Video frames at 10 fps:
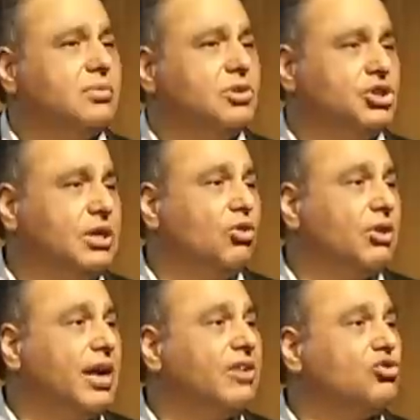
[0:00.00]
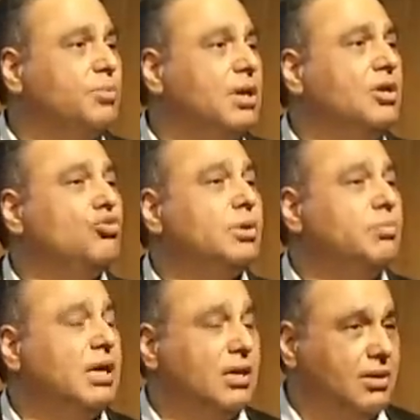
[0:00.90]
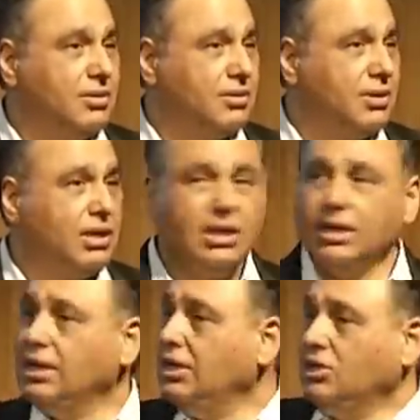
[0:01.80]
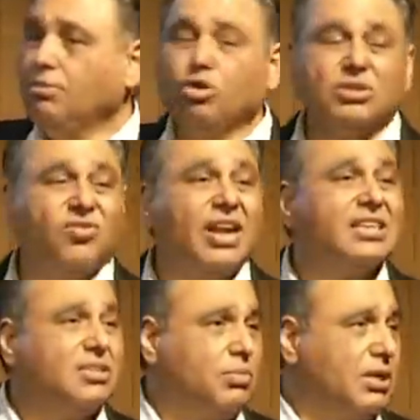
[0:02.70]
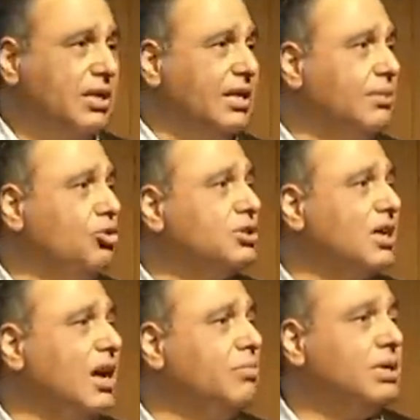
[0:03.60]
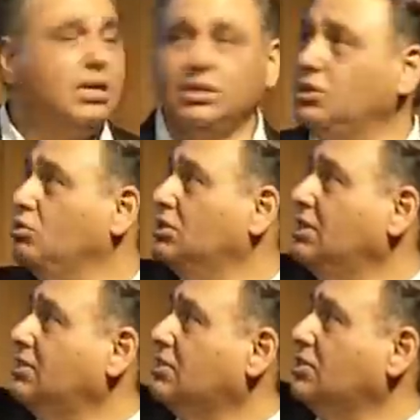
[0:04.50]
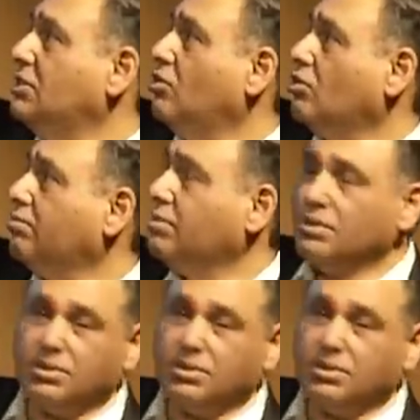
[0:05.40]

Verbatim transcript: Your shareholder has to be a human being. The most flexible and the most commonly used is the C Corp.